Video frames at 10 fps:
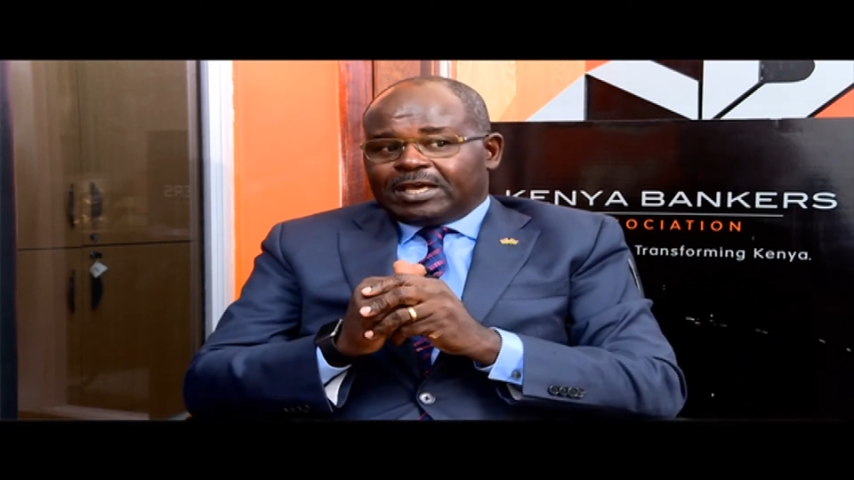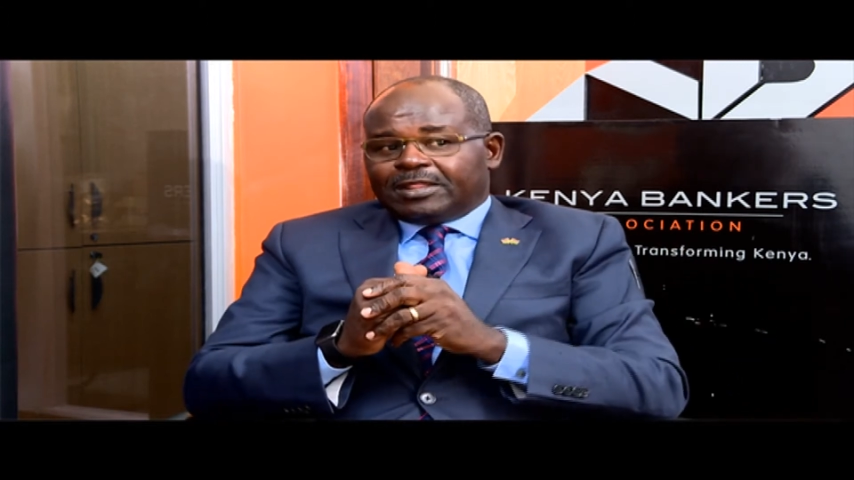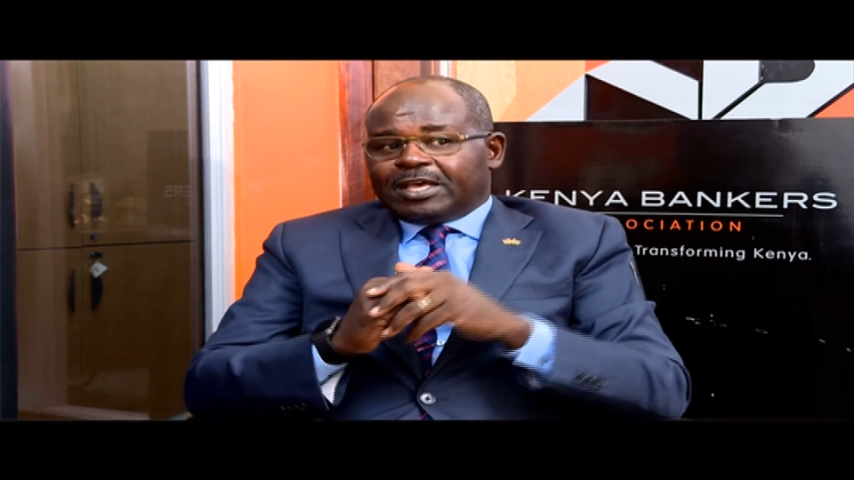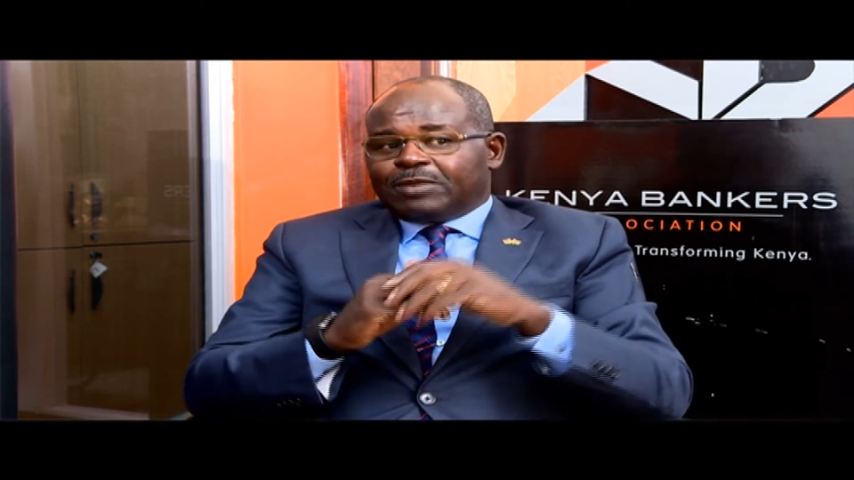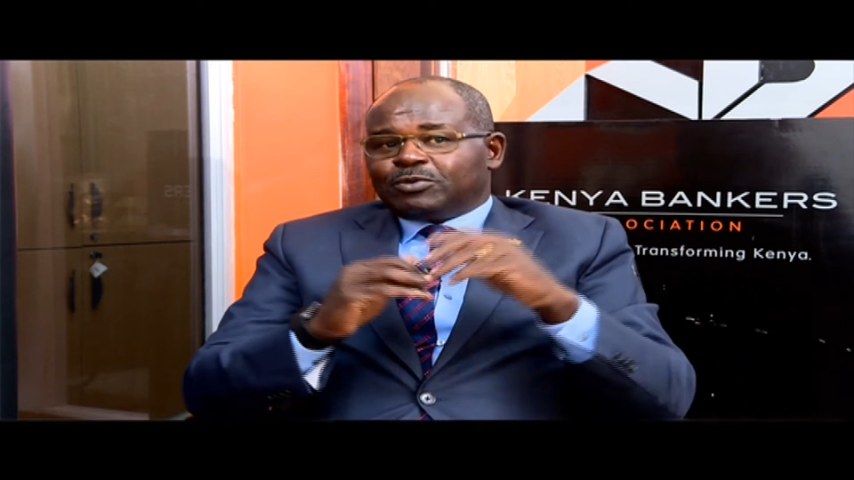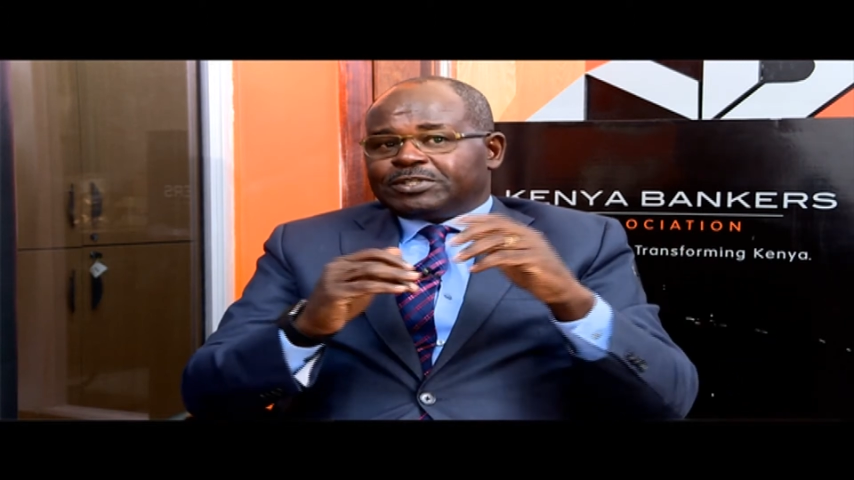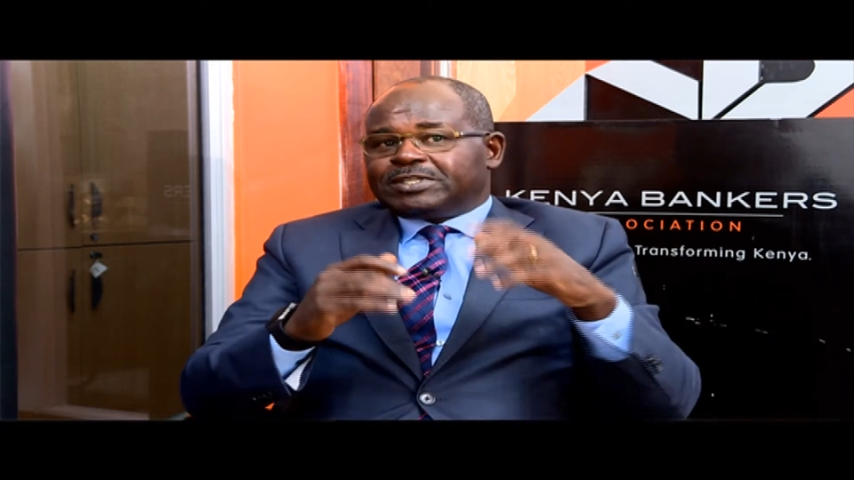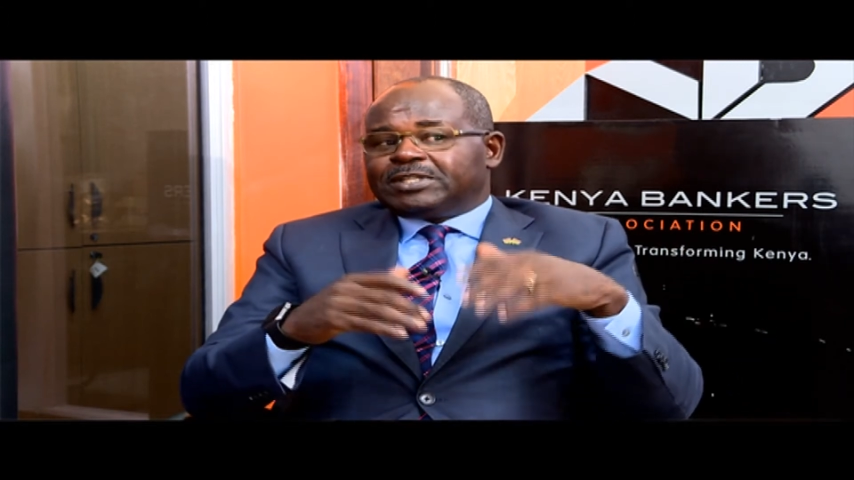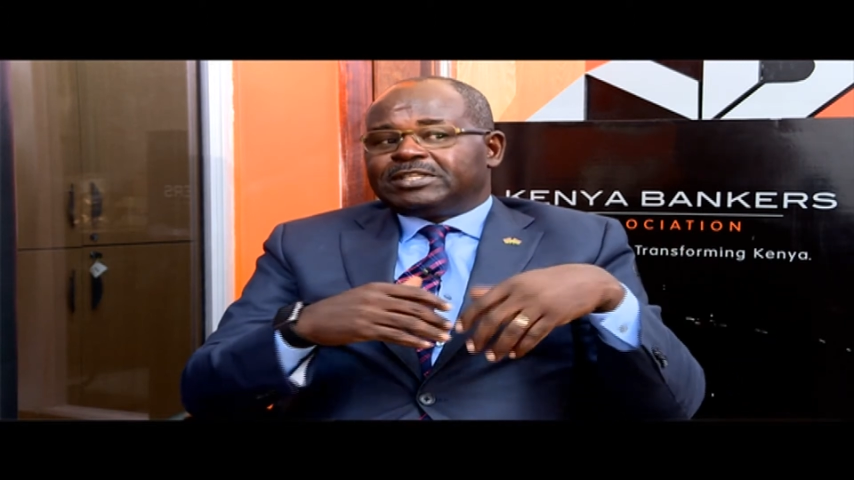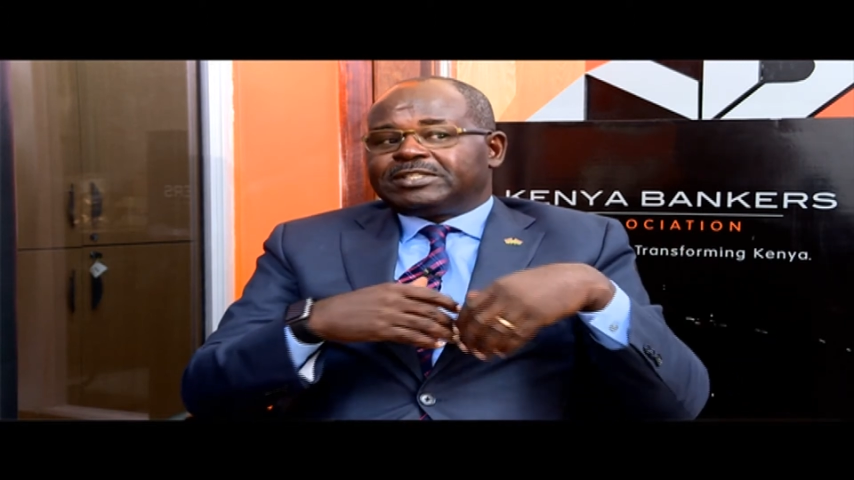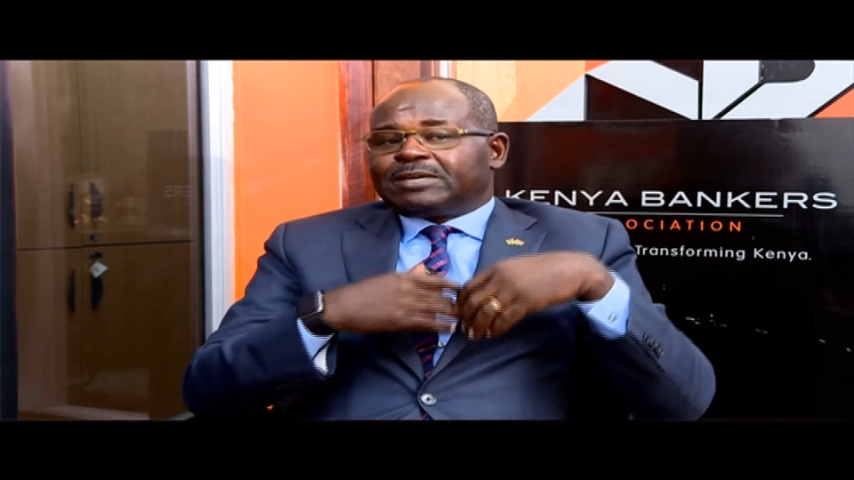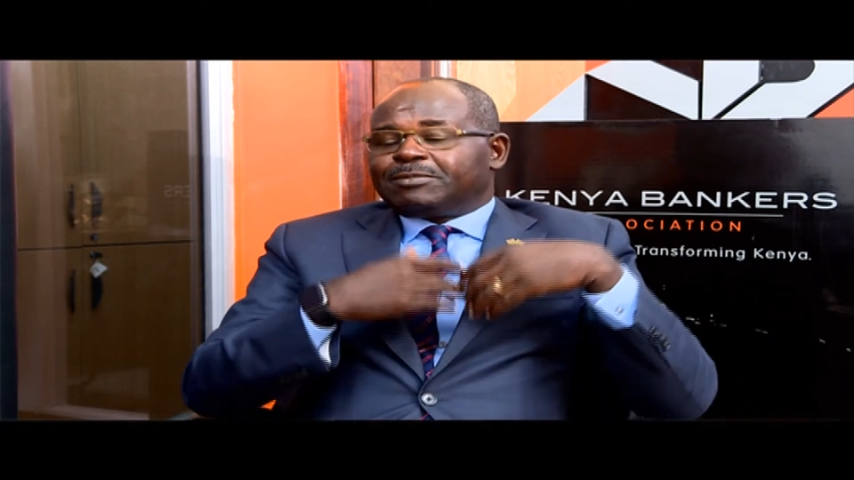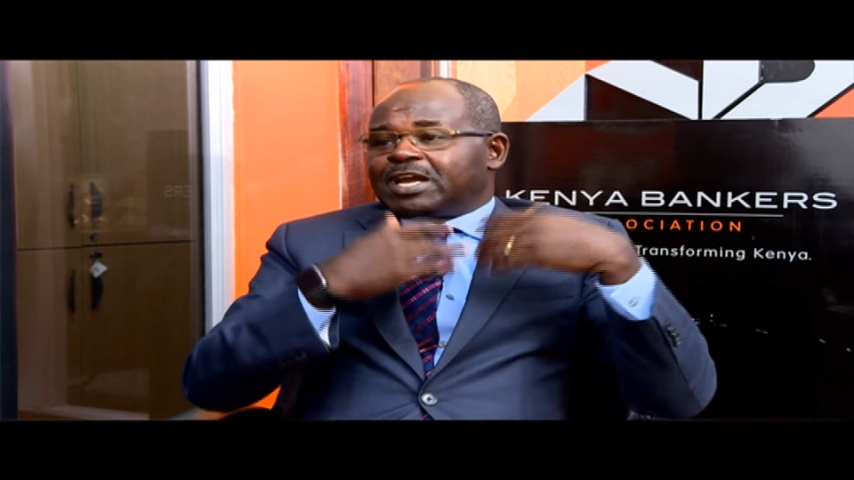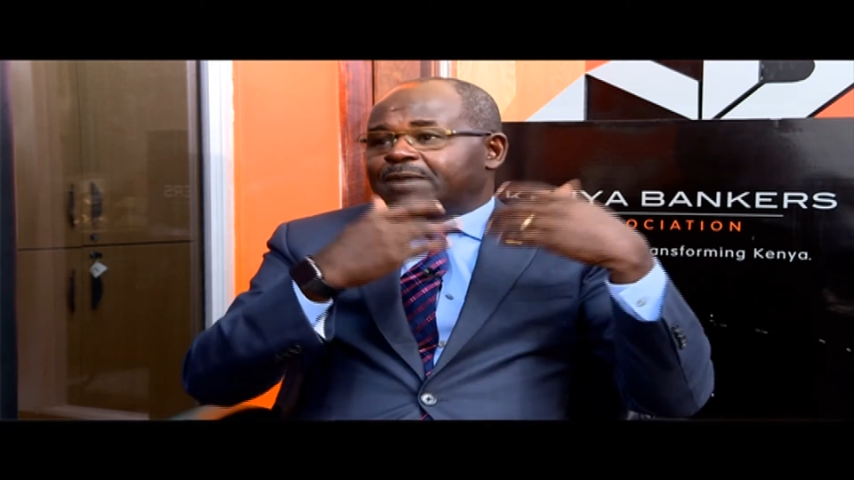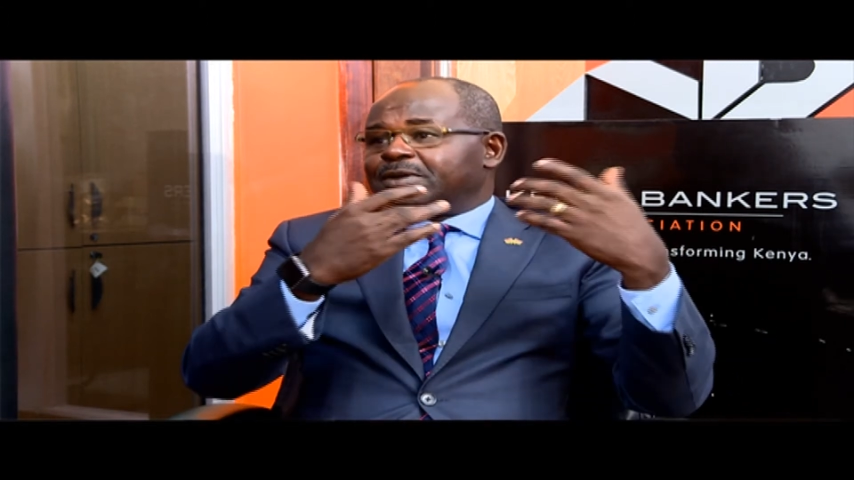then we see this thing
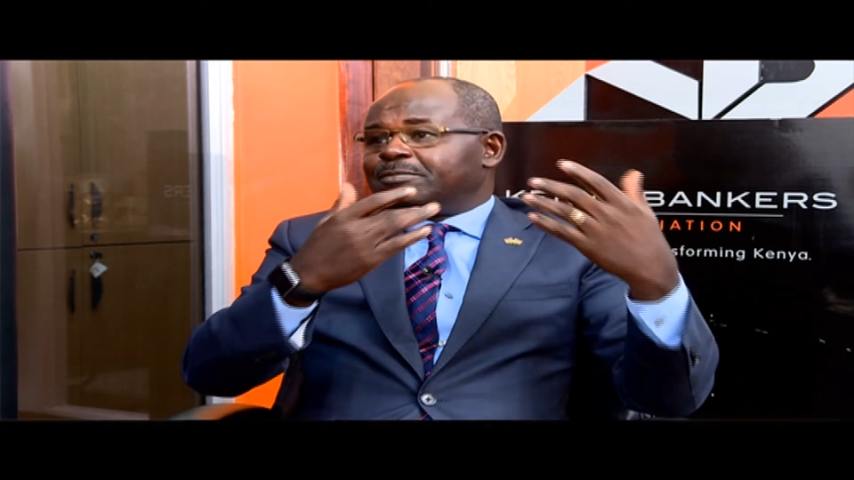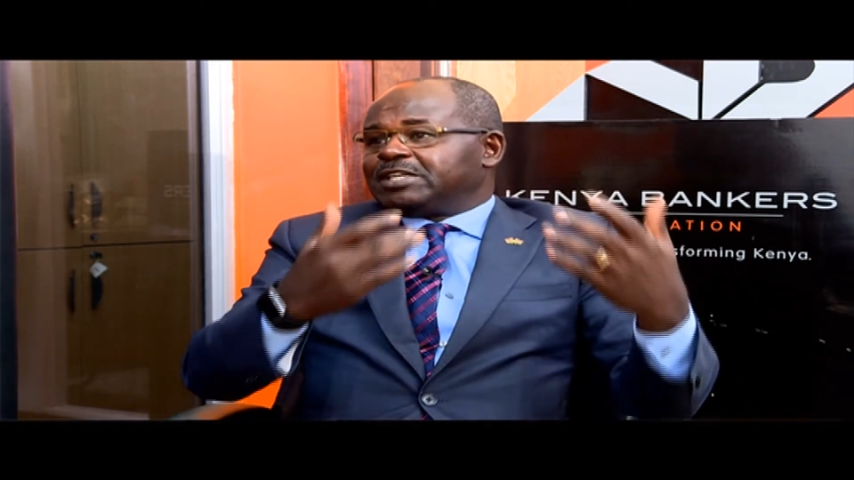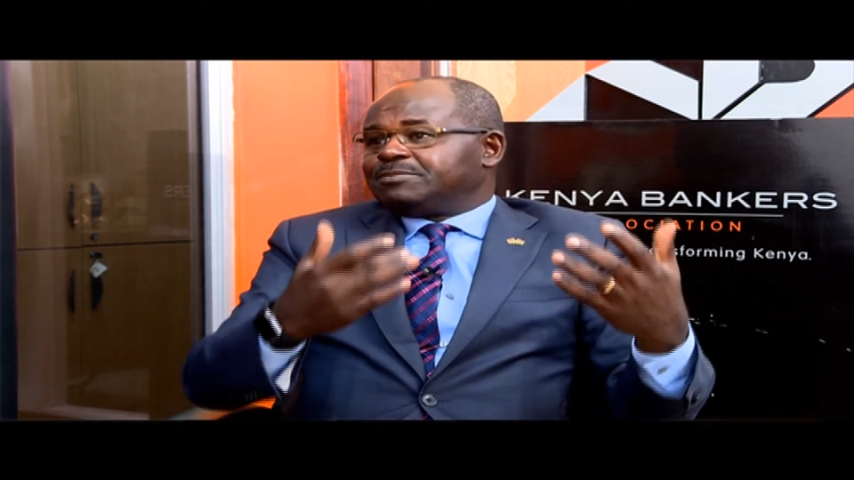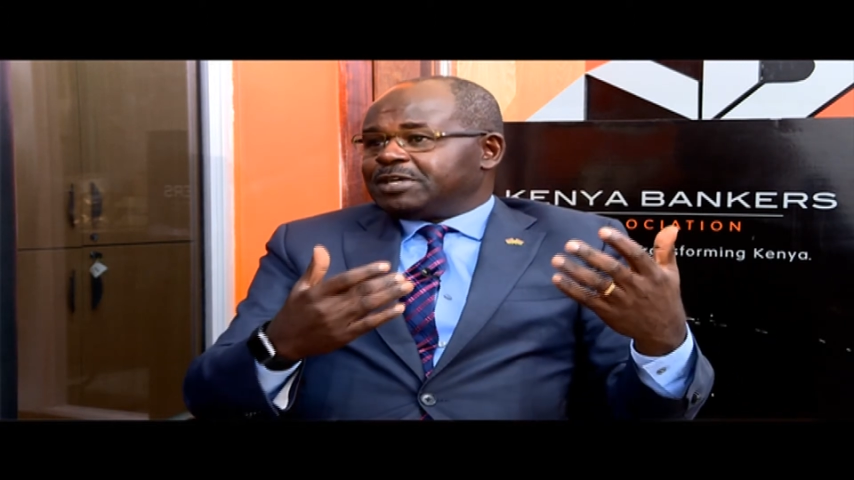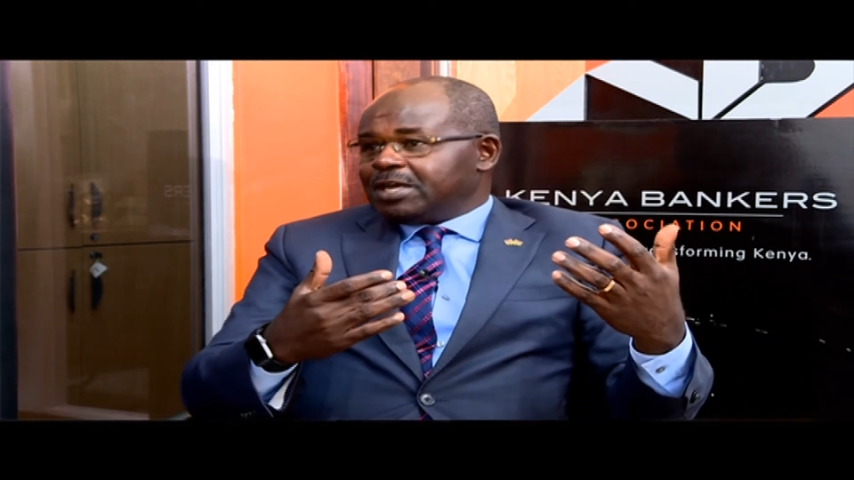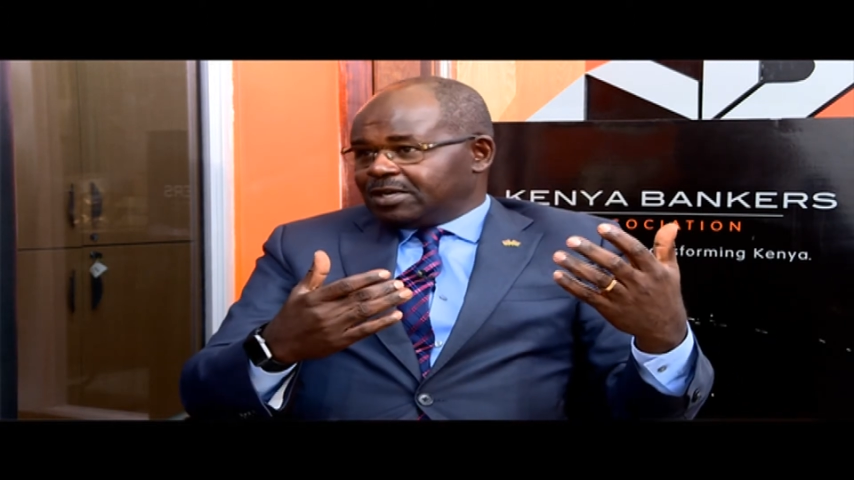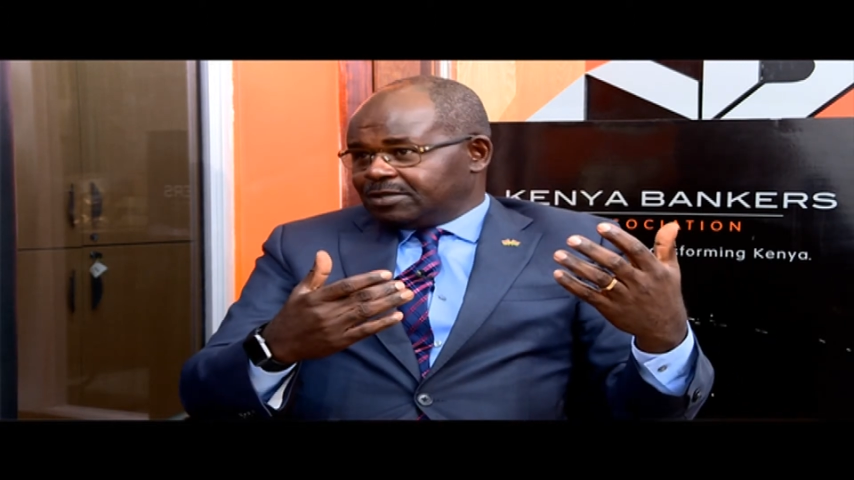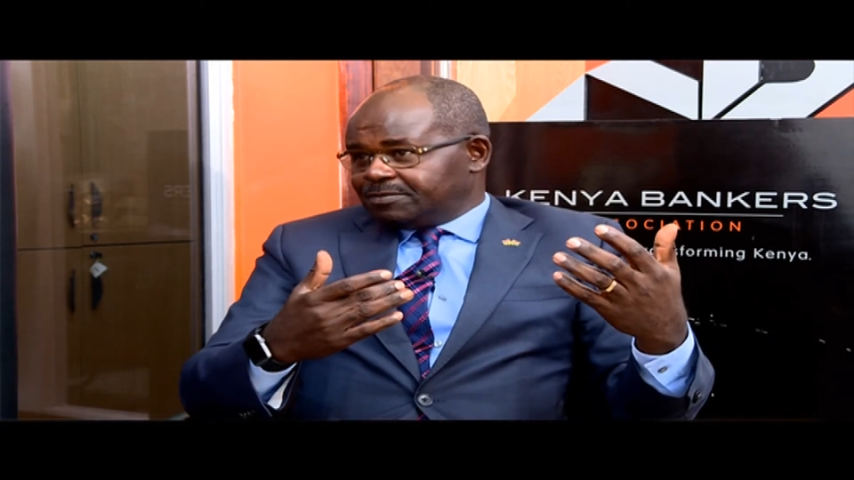becoming much bigger.